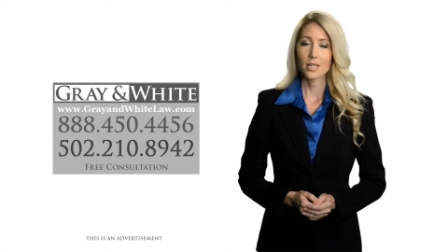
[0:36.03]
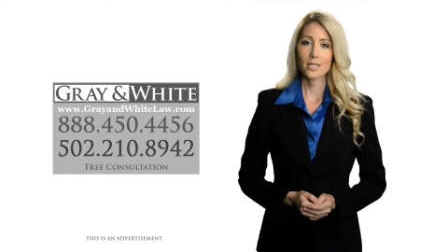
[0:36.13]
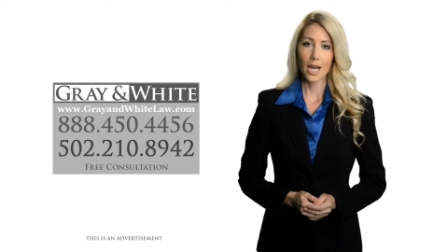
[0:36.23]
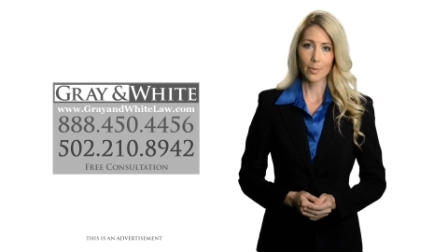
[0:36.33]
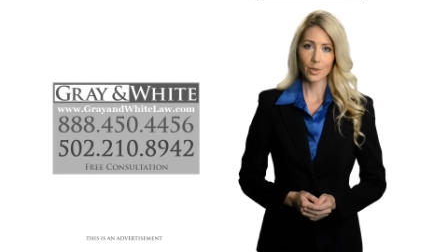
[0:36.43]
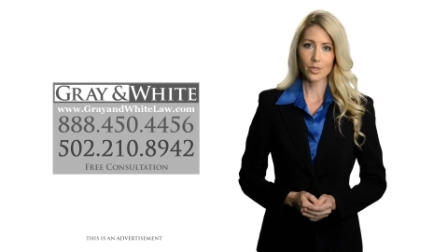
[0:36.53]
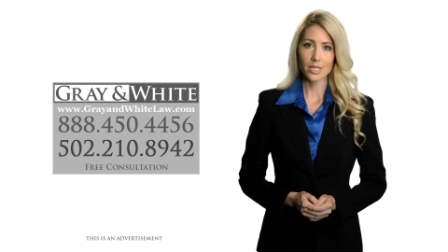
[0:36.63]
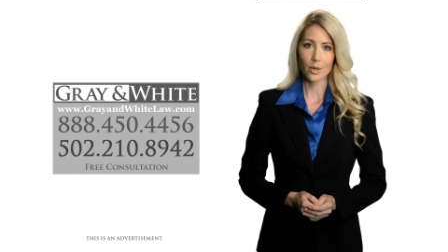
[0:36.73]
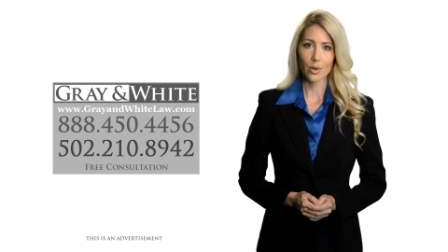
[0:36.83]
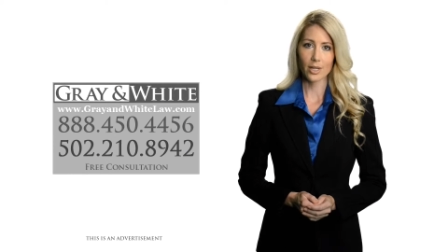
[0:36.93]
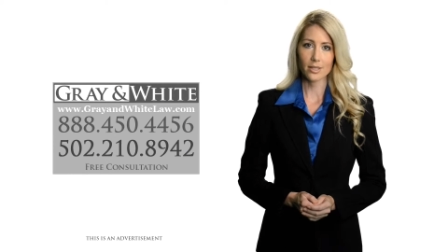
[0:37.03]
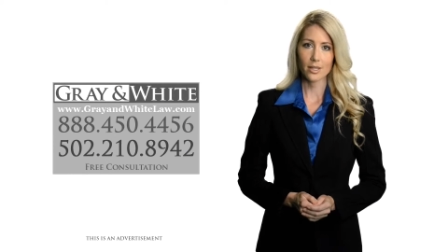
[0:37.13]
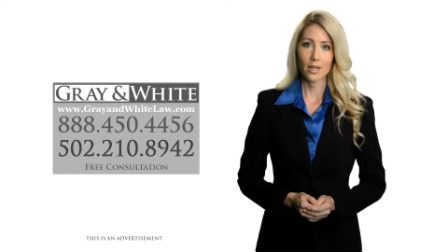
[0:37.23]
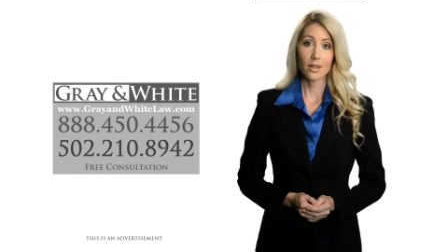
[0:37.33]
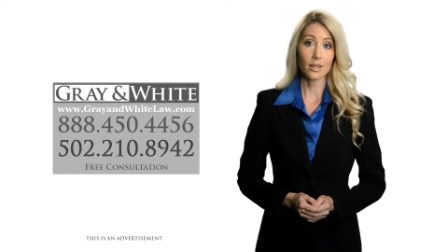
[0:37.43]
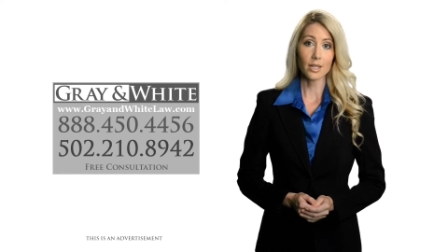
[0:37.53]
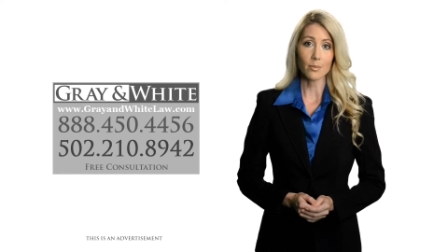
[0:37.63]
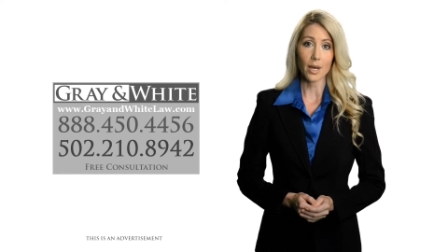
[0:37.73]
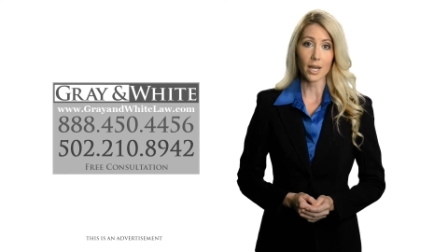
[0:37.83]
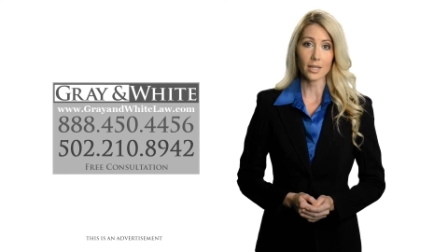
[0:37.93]
topical steroids,
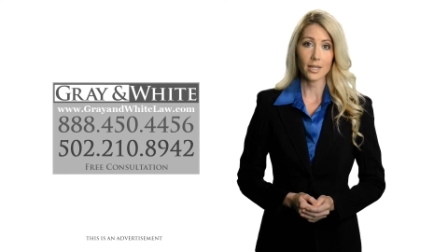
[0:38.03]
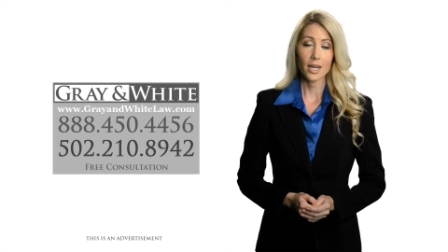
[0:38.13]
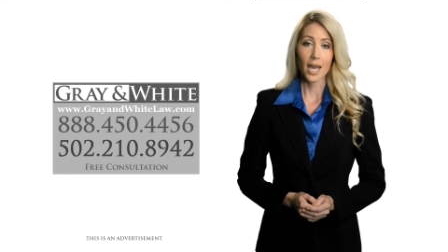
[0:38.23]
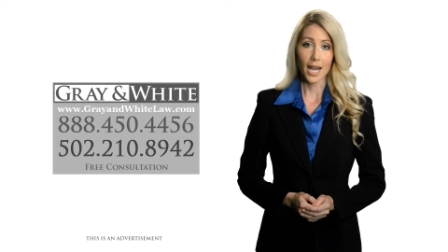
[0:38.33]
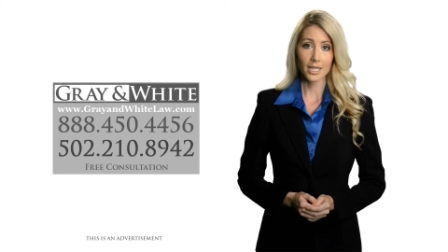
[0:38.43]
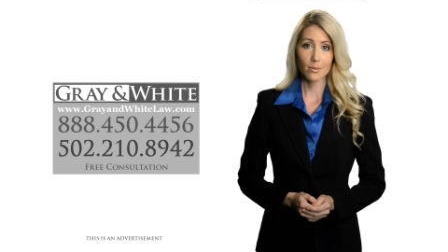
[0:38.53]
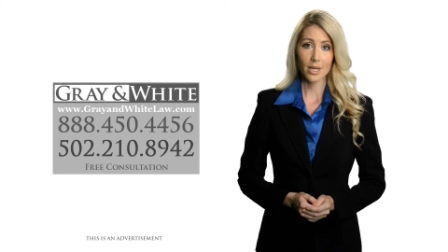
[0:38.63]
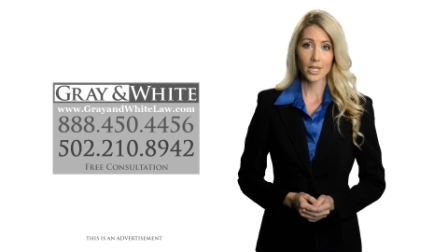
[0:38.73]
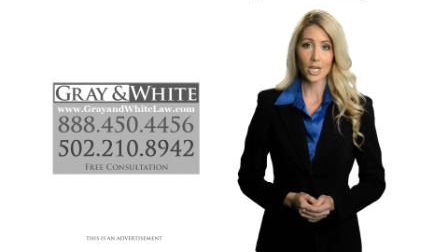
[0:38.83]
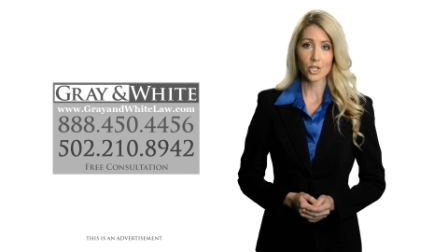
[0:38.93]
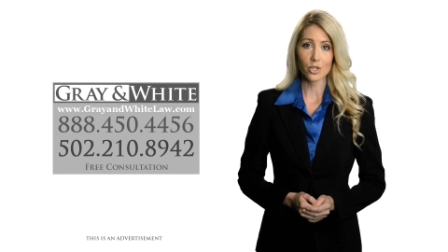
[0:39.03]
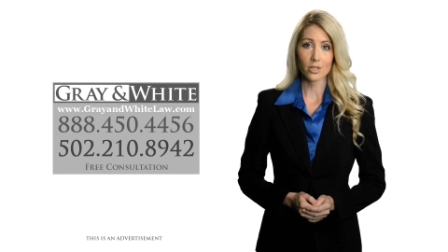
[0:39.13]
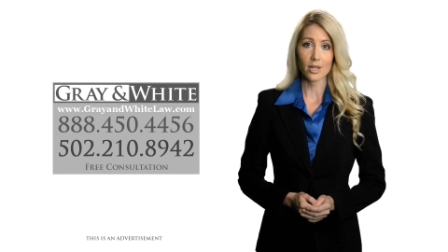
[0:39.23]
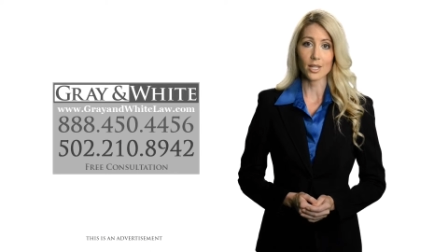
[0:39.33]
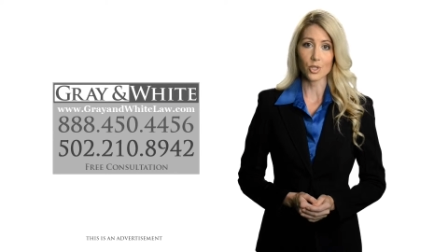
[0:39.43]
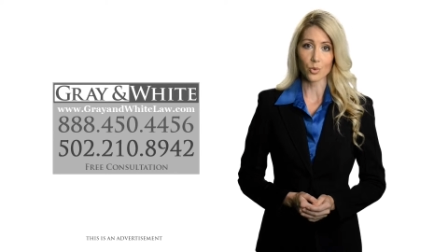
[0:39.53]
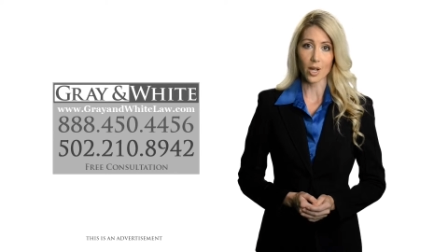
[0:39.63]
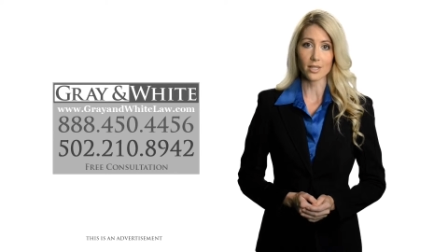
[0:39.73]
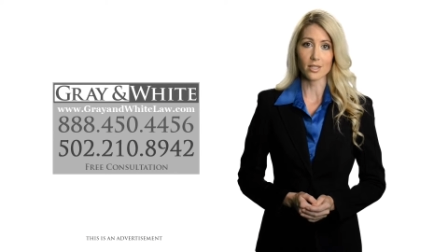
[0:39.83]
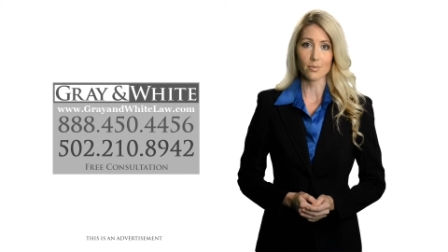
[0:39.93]
thalidomide, acne medication, and
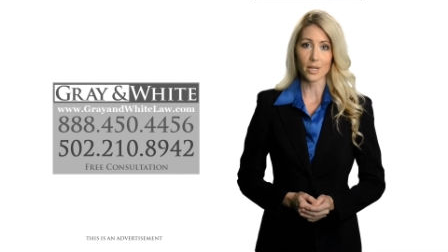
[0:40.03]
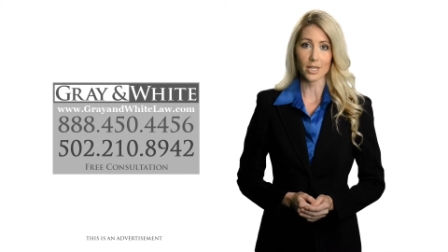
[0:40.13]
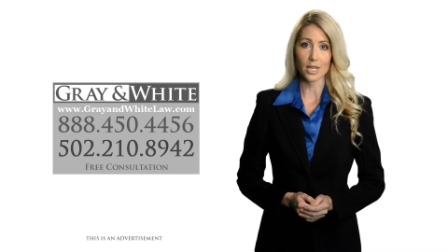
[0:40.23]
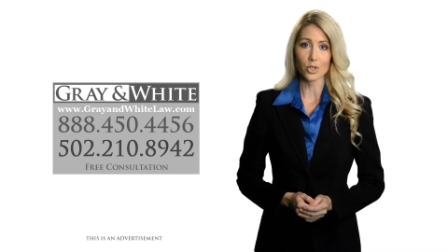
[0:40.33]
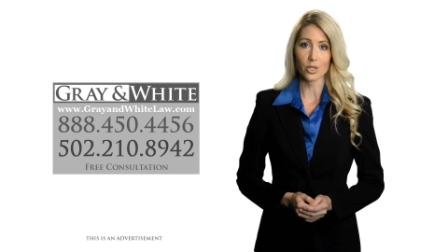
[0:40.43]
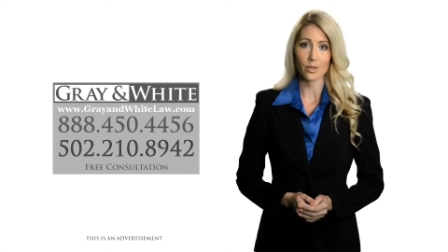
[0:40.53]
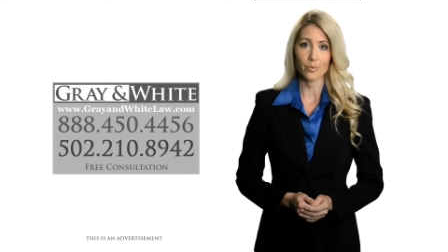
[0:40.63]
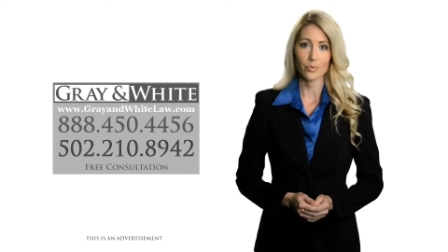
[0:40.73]
psoriasis medication.